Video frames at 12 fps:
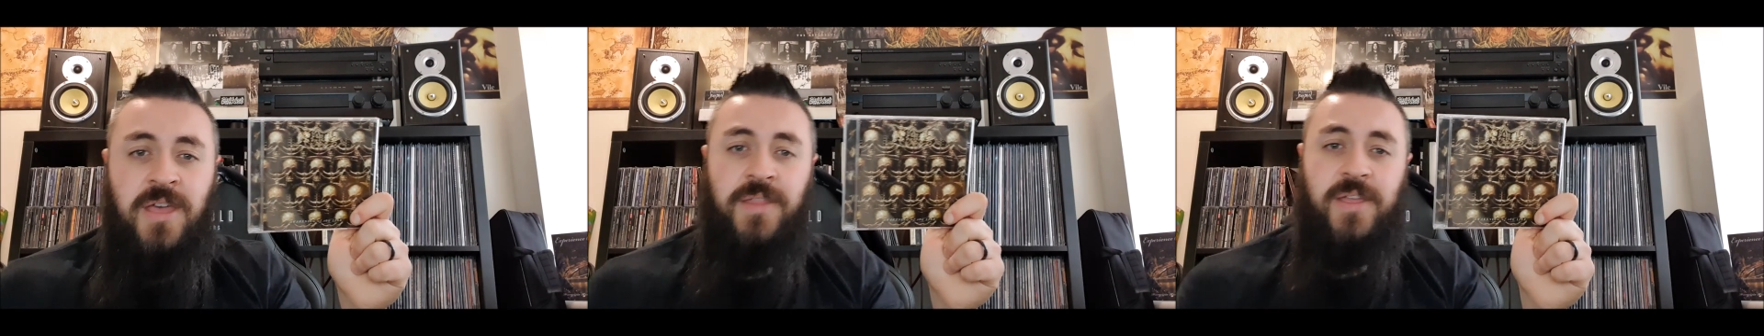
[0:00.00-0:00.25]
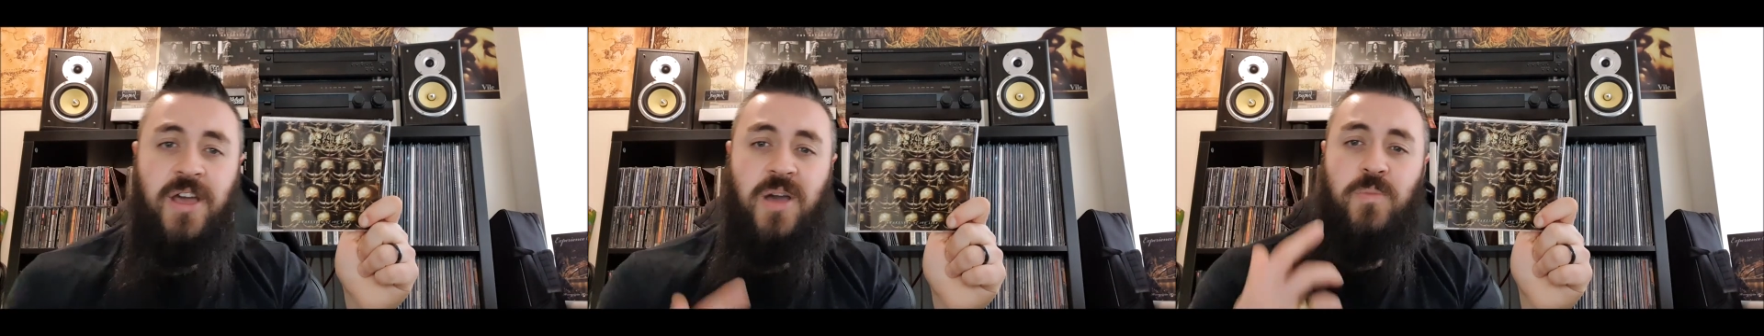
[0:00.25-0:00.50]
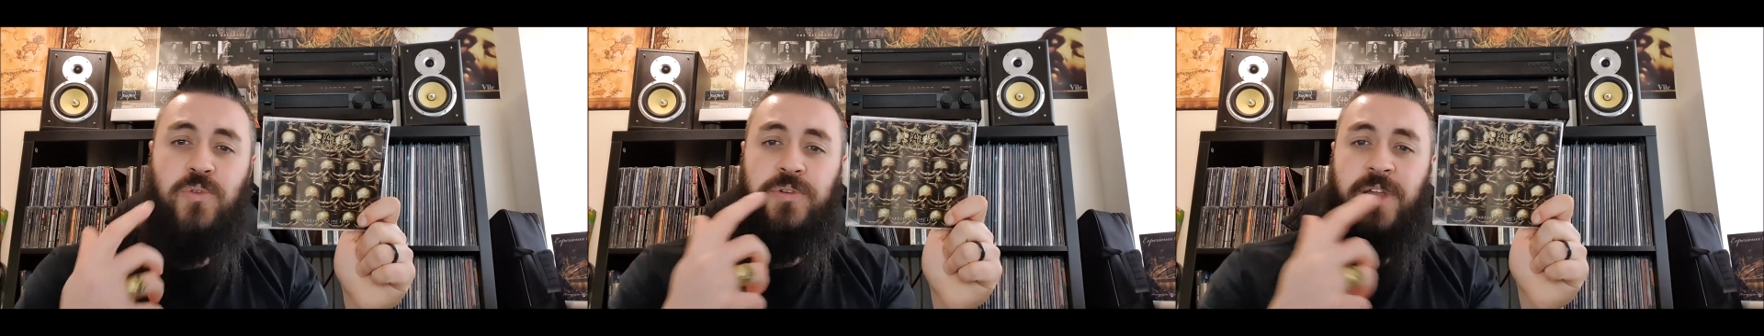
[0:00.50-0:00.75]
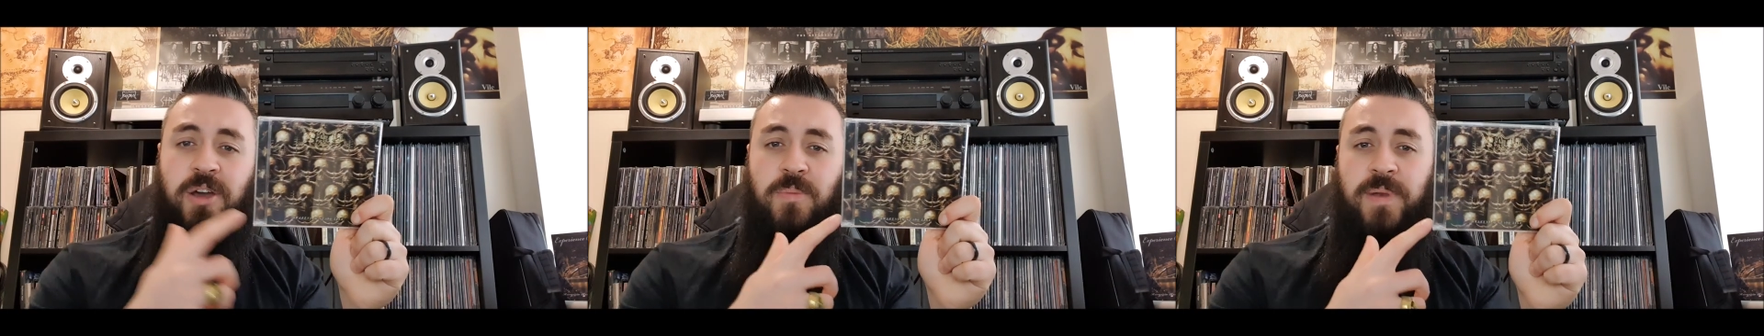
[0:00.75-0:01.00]
They are more
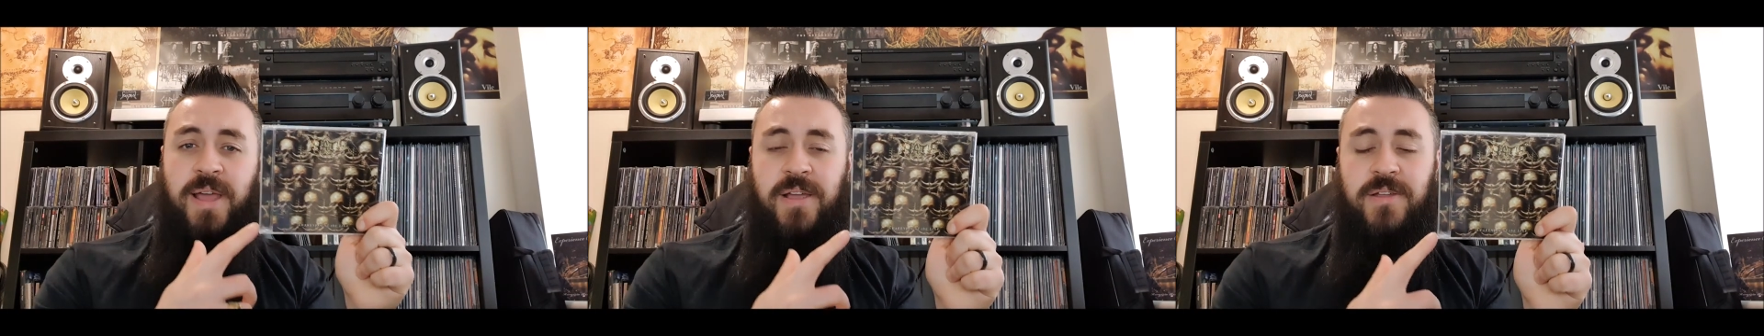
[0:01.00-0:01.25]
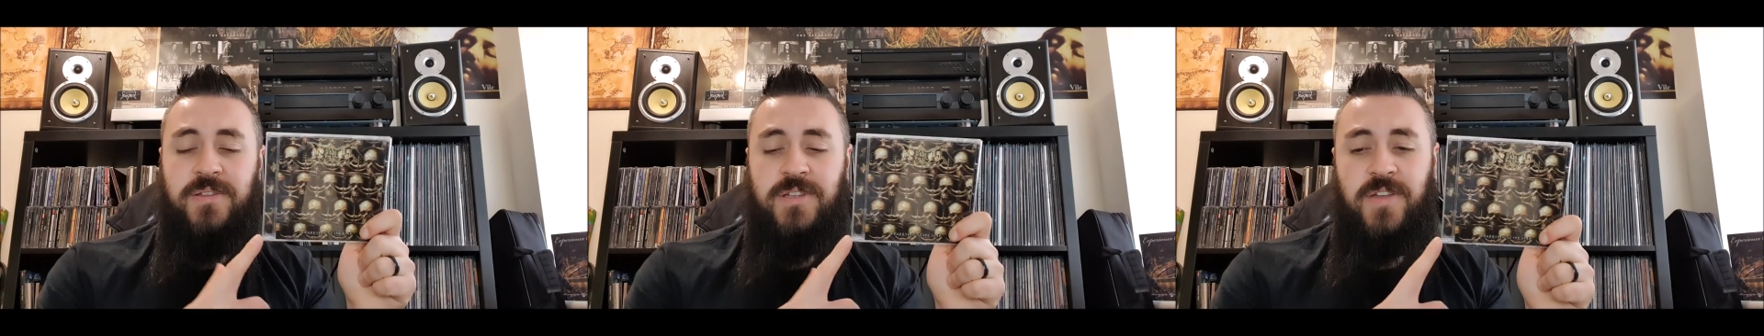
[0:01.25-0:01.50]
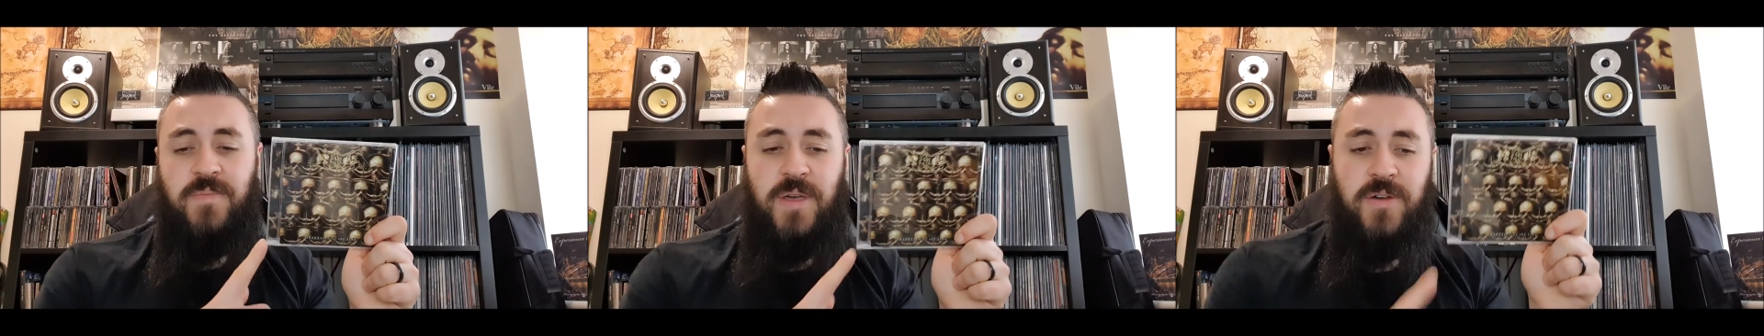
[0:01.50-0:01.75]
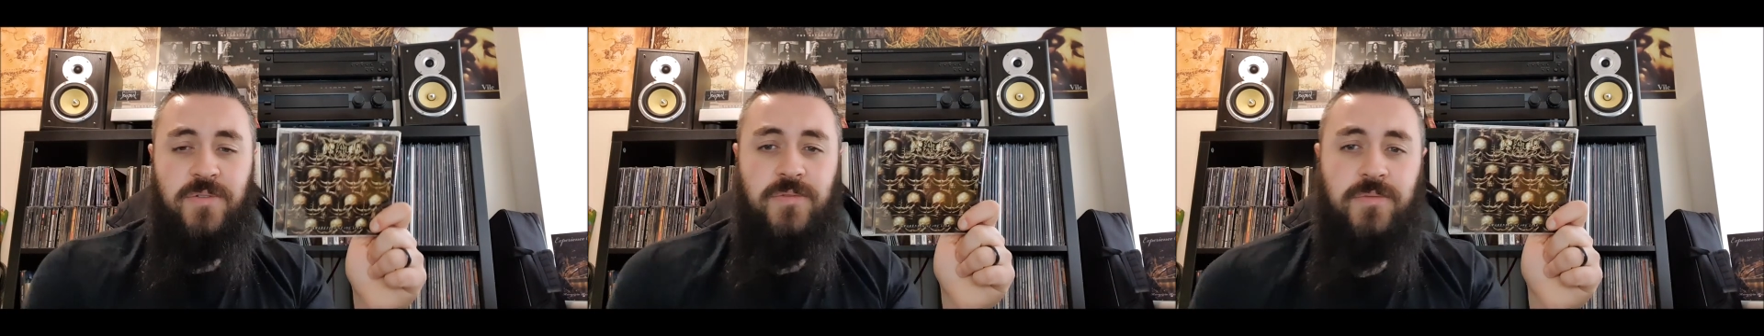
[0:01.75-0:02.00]
now black and death
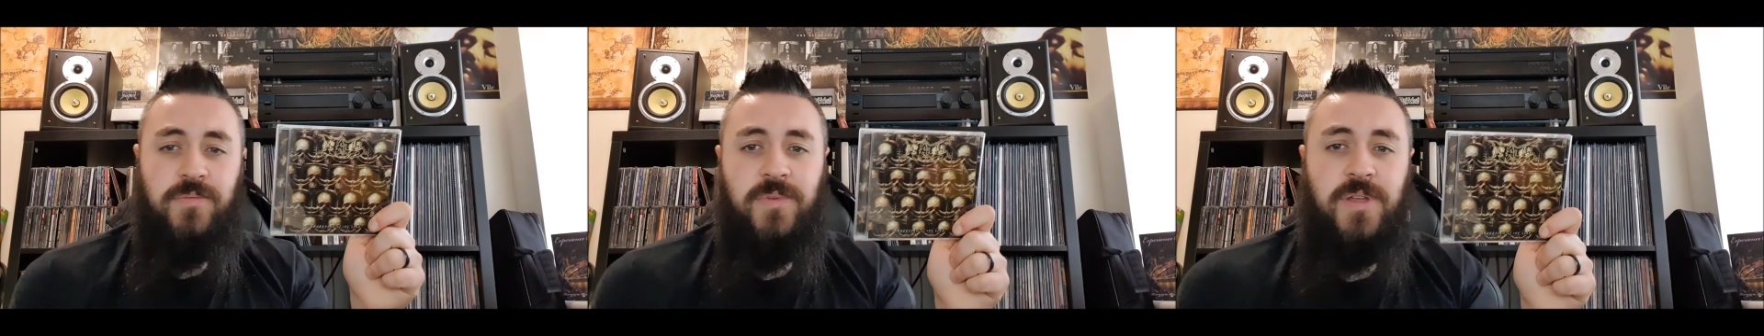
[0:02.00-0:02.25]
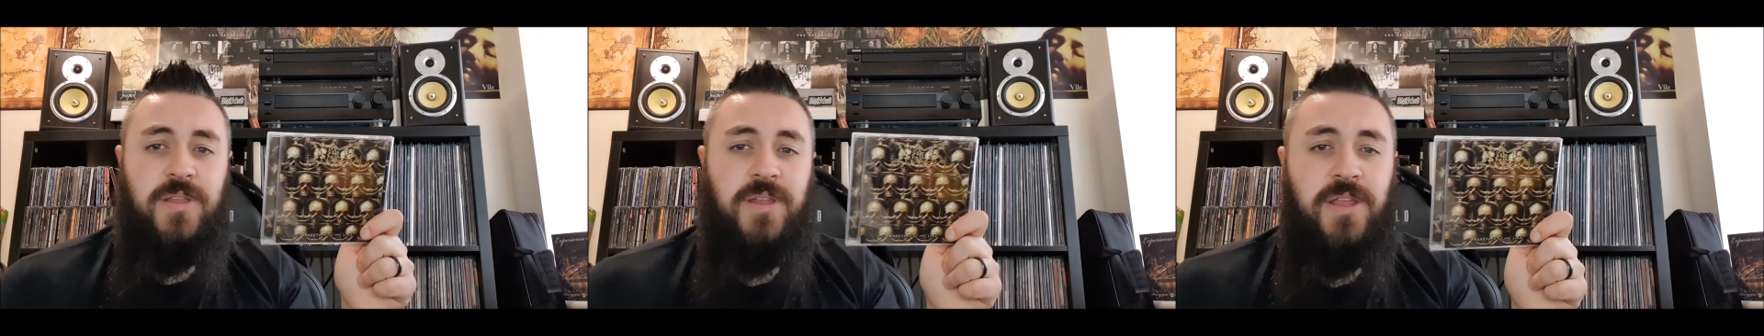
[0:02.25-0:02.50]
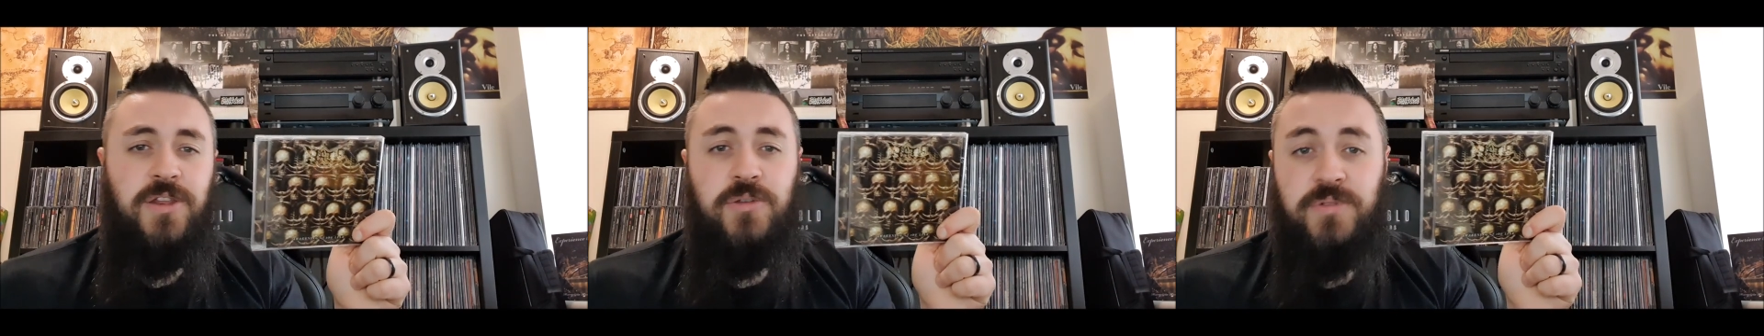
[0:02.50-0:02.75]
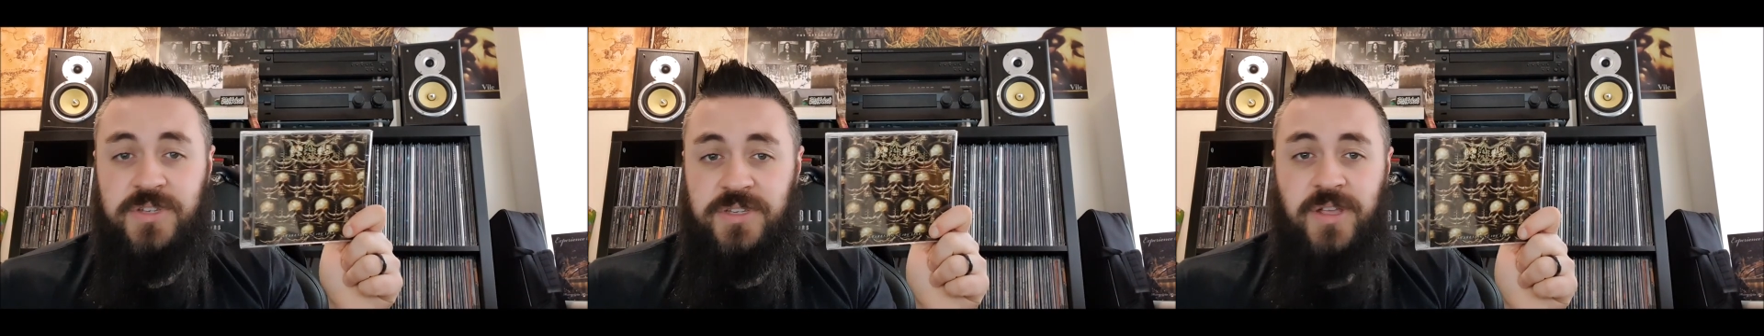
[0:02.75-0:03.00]
metal in their
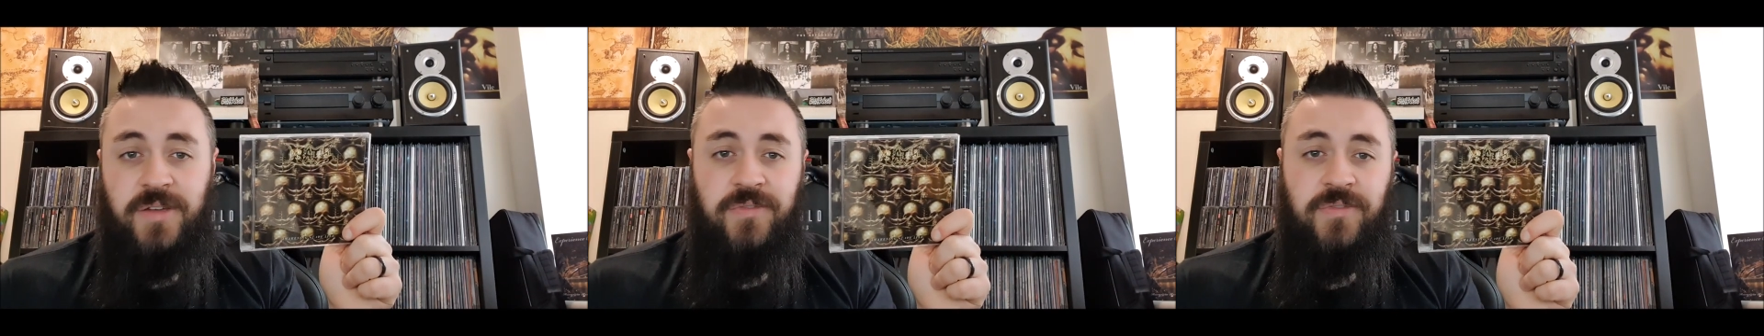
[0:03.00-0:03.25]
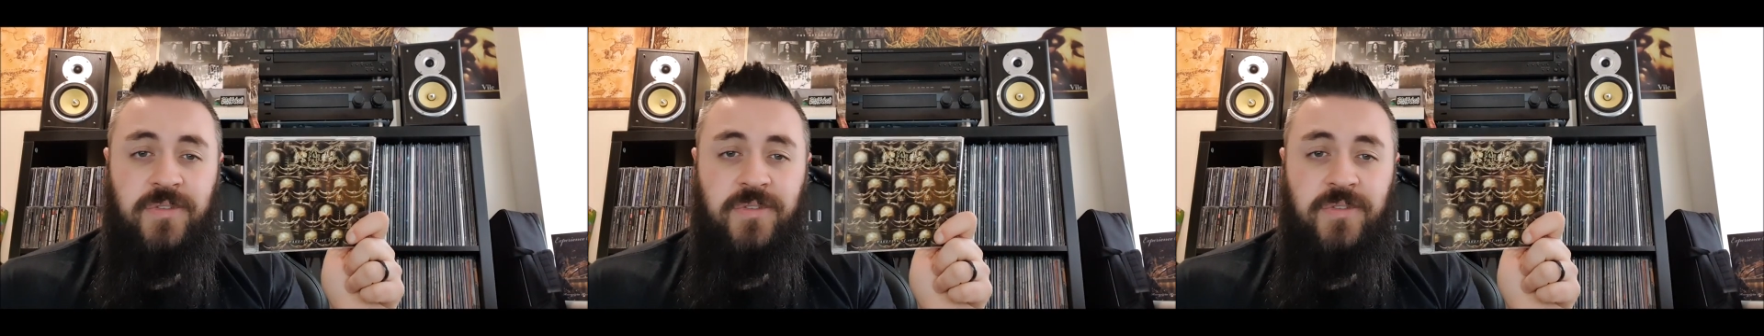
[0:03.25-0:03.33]
newer stuff.